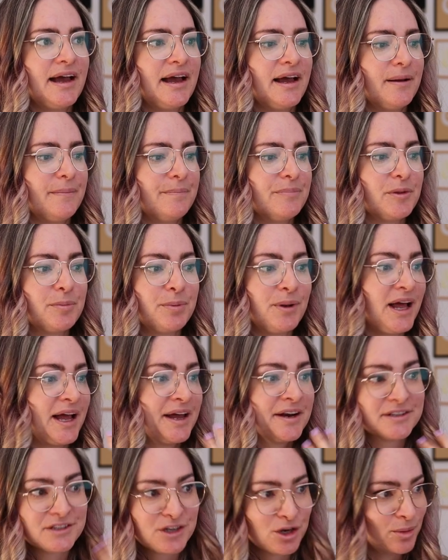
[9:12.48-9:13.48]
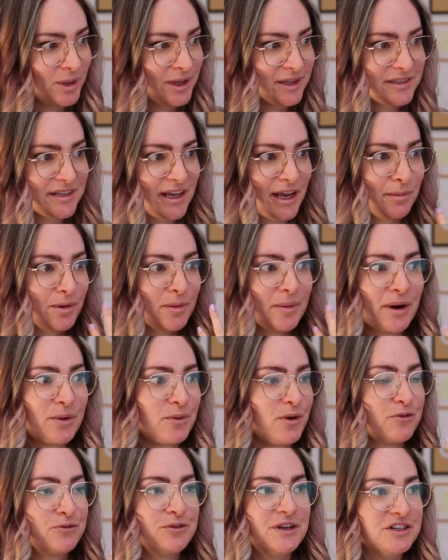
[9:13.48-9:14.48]
Um, the plan is going to be the same no matter
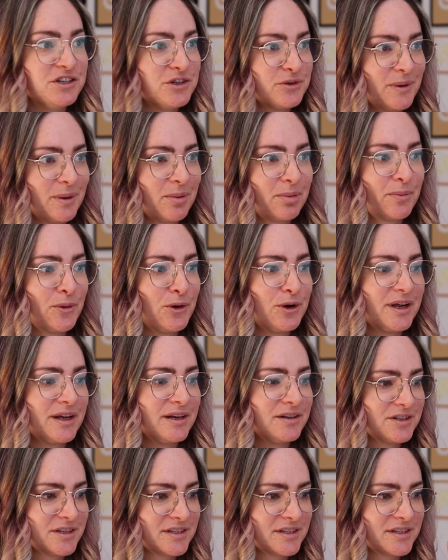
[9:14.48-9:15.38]
what feature we're promoting,